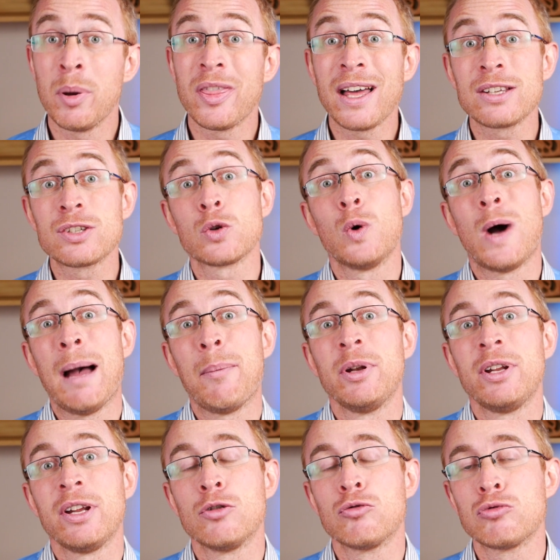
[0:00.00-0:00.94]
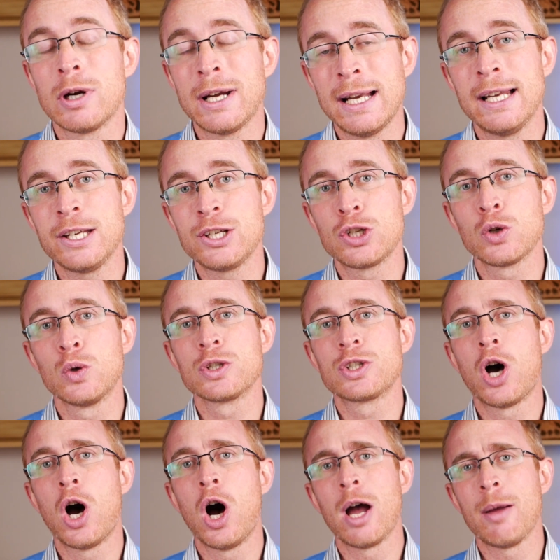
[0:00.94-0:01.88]
But that's all happened in a really short
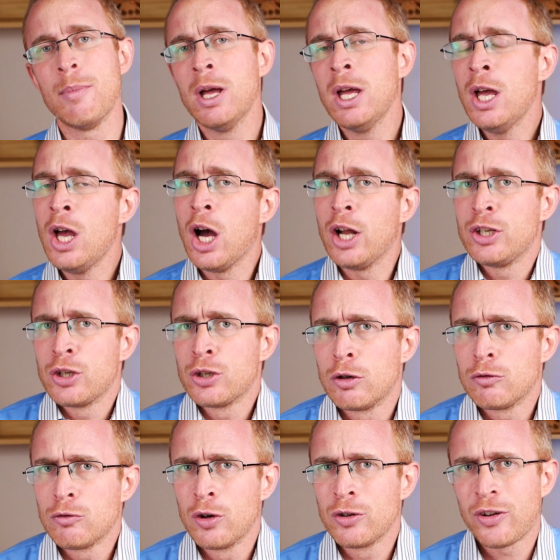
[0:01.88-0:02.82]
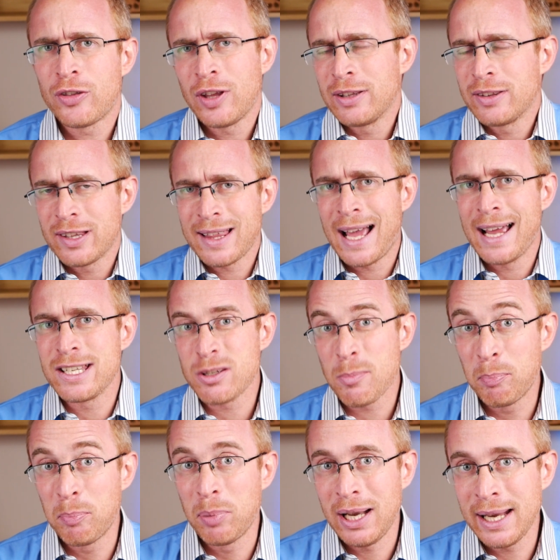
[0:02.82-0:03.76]
time, and you're not wrong to think that that is a
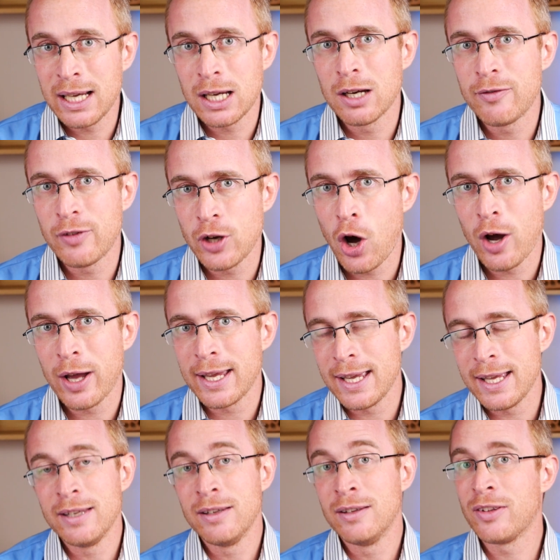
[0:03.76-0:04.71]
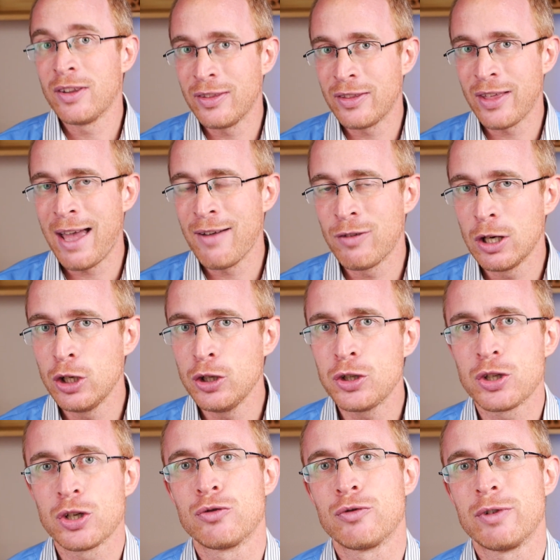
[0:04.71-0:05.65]
blink of an eye in the
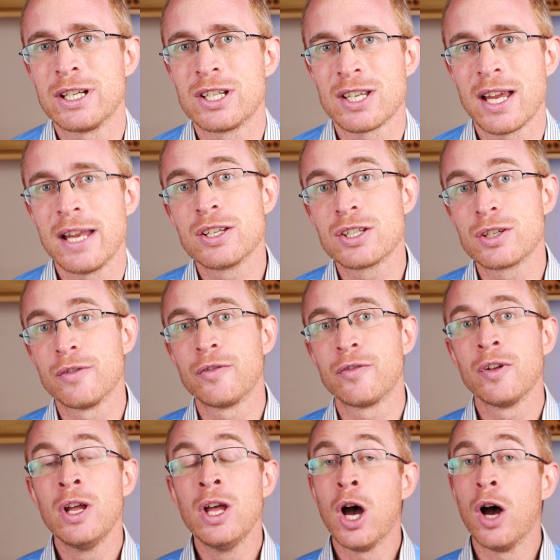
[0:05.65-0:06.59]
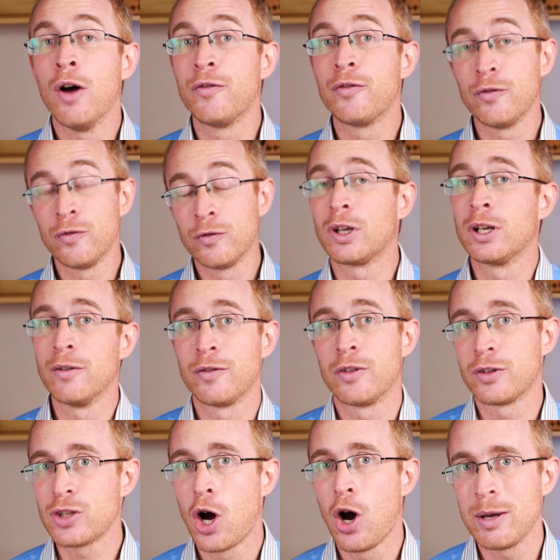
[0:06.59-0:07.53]
evolutionary sense of kind of
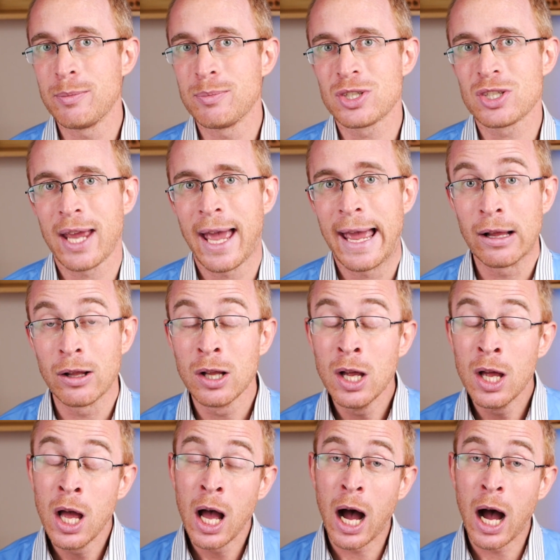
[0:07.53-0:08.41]
the time scale.